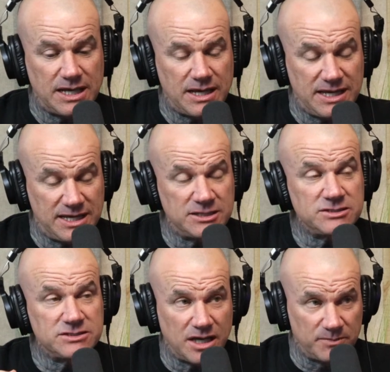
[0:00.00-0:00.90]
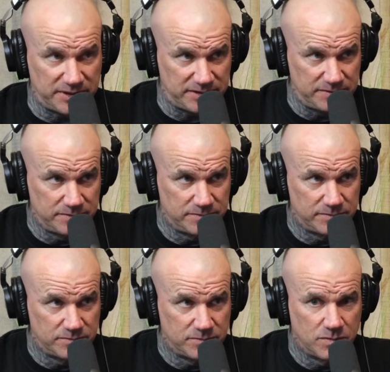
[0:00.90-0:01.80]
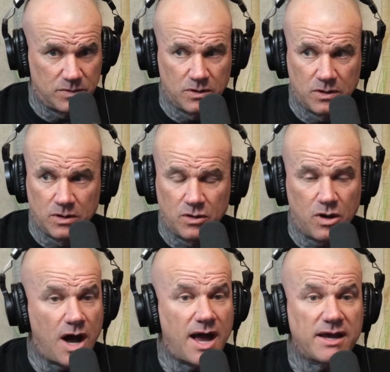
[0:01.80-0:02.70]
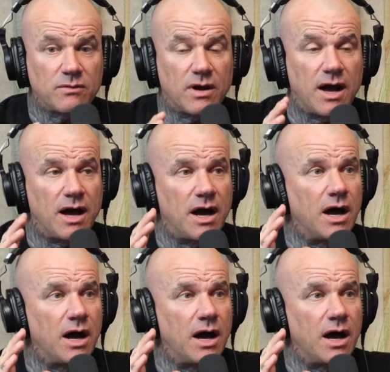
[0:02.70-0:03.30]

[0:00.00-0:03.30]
in Dublin, it's different.